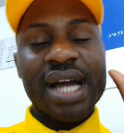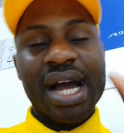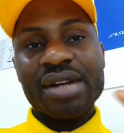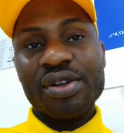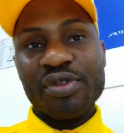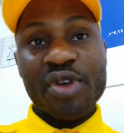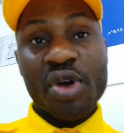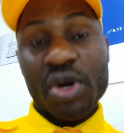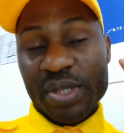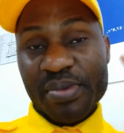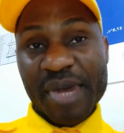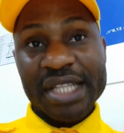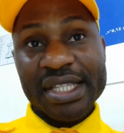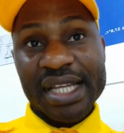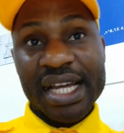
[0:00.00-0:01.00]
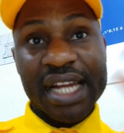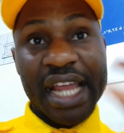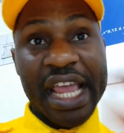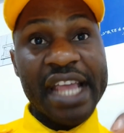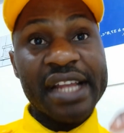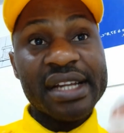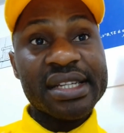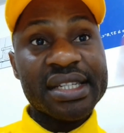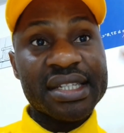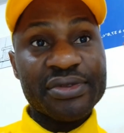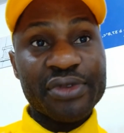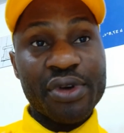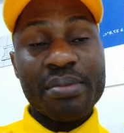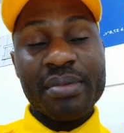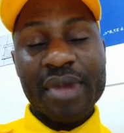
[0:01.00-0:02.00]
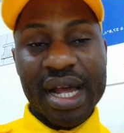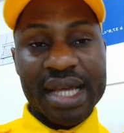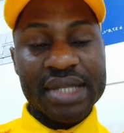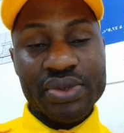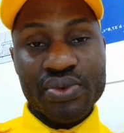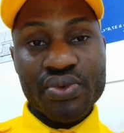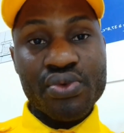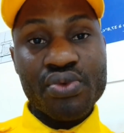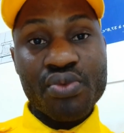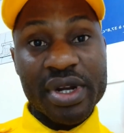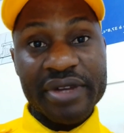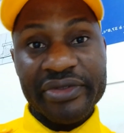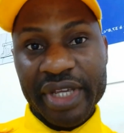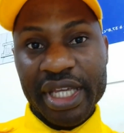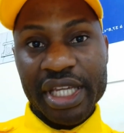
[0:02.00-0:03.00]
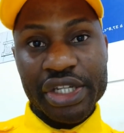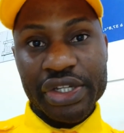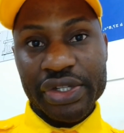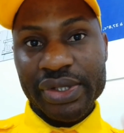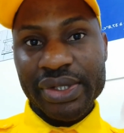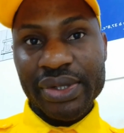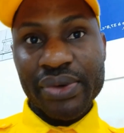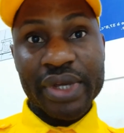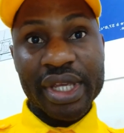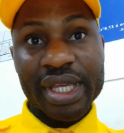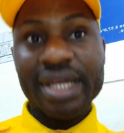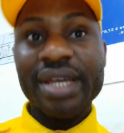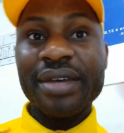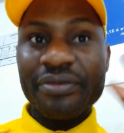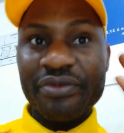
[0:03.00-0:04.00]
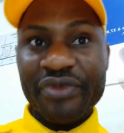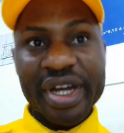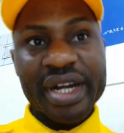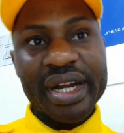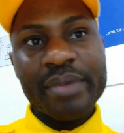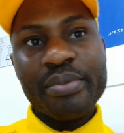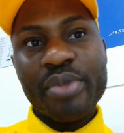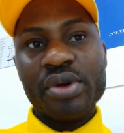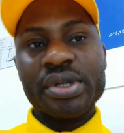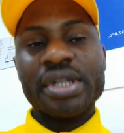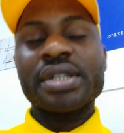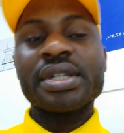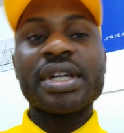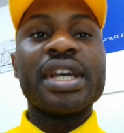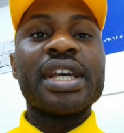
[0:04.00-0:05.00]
and of course maths and English from high school qualifications. Okay, very important.